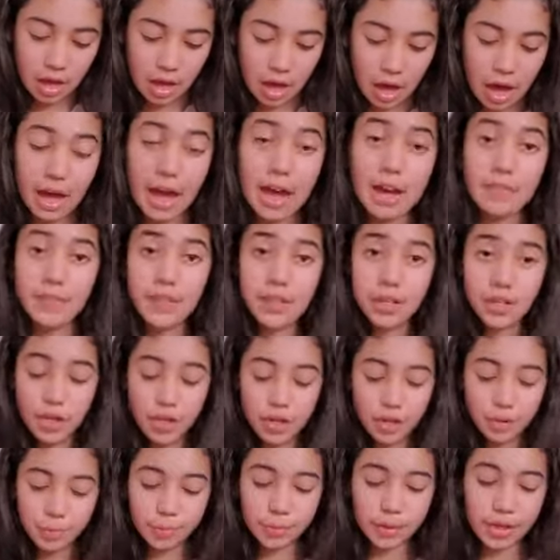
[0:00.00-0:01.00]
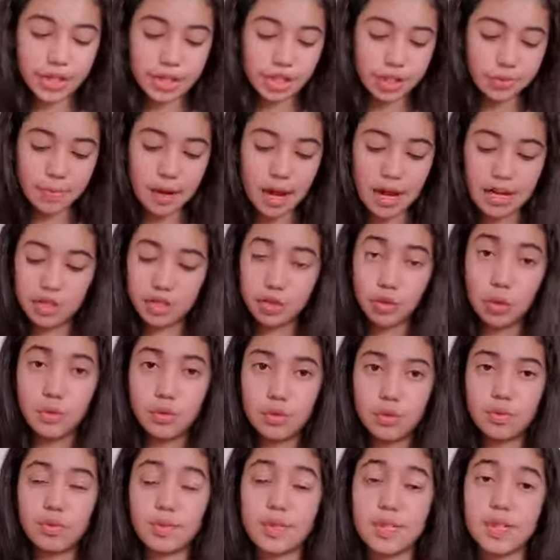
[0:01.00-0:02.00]
I have another blush, but I
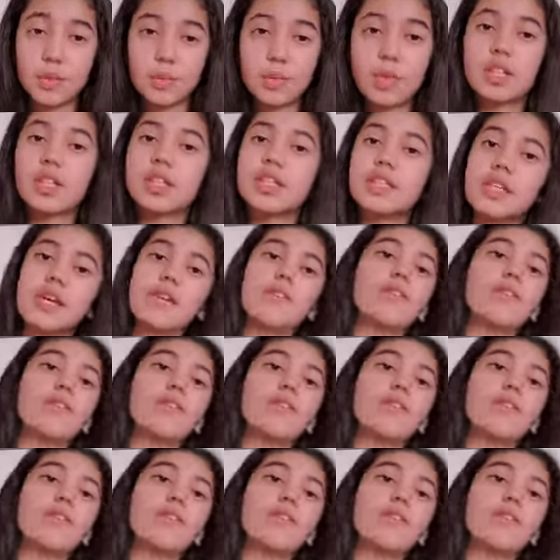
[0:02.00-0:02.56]
don't use this one because I